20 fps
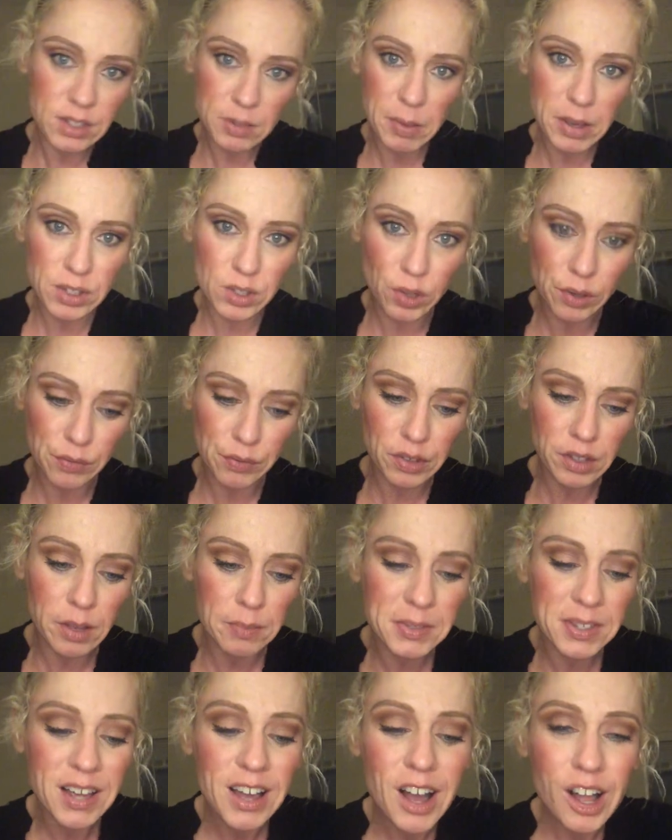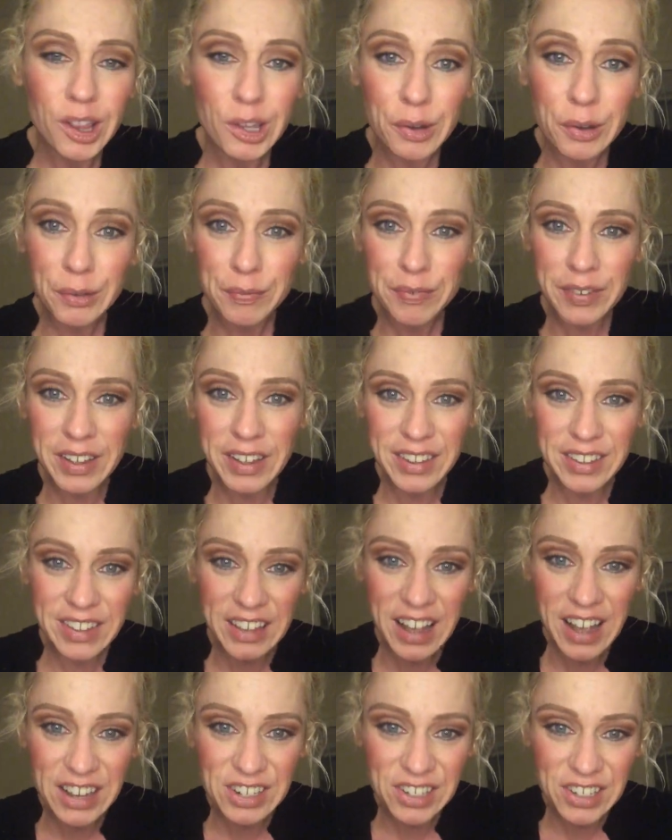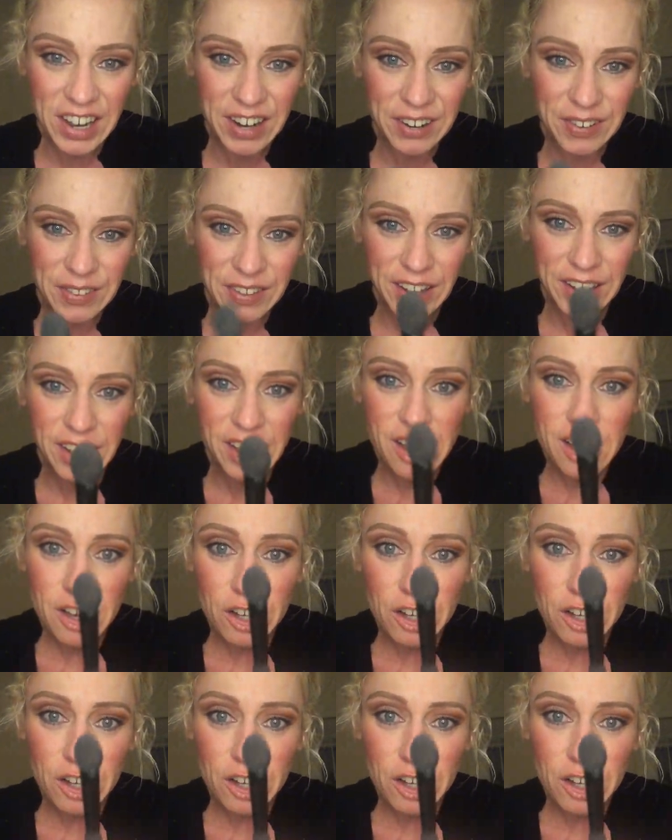the best look for lips. Look what fell out of the eyeshadow thing.